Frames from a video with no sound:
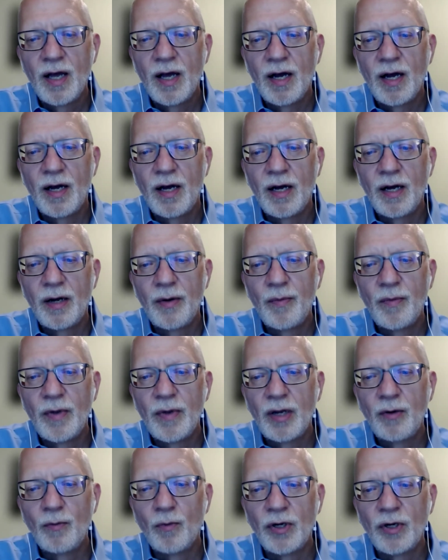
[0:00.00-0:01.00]

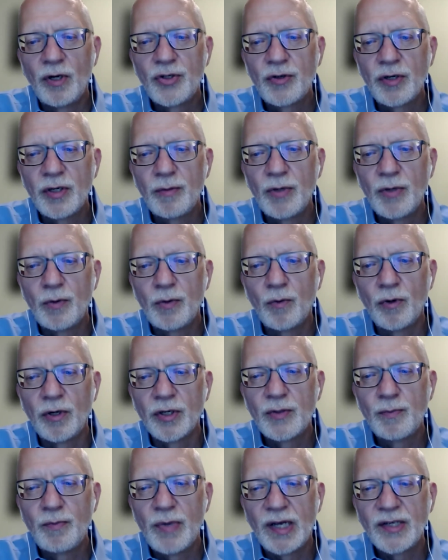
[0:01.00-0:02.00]
And what treatment
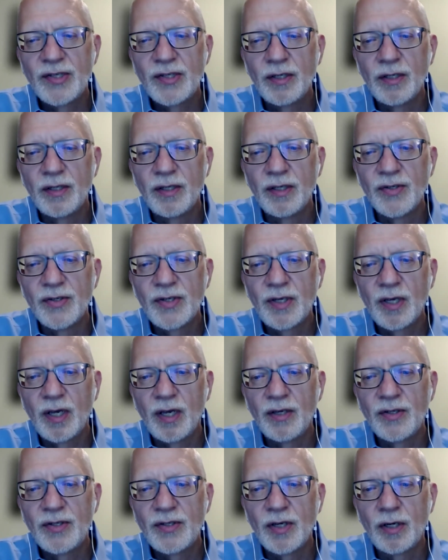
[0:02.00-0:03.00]
works best in this
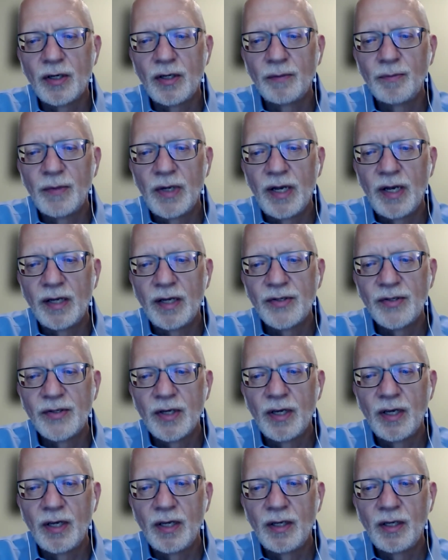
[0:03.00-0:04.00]
case? Cell
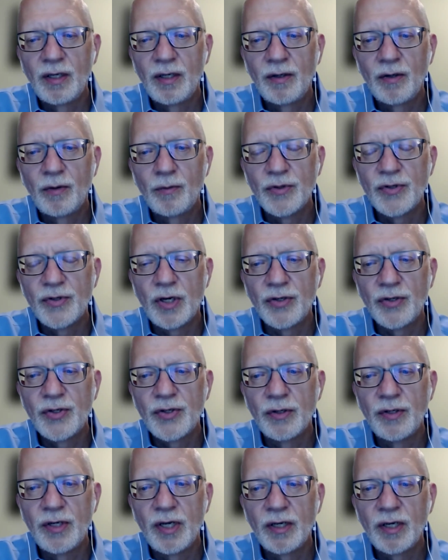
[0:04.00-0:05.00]
assay was
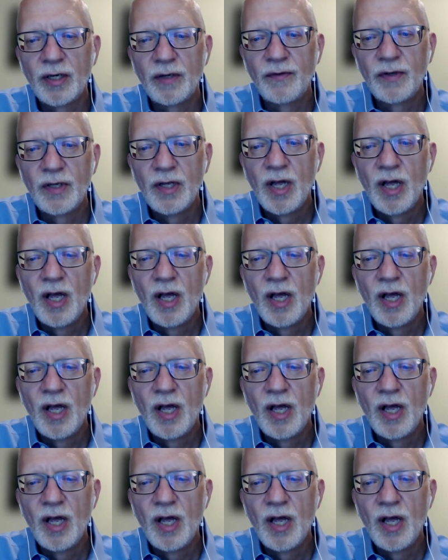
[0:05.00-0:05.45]
also negative.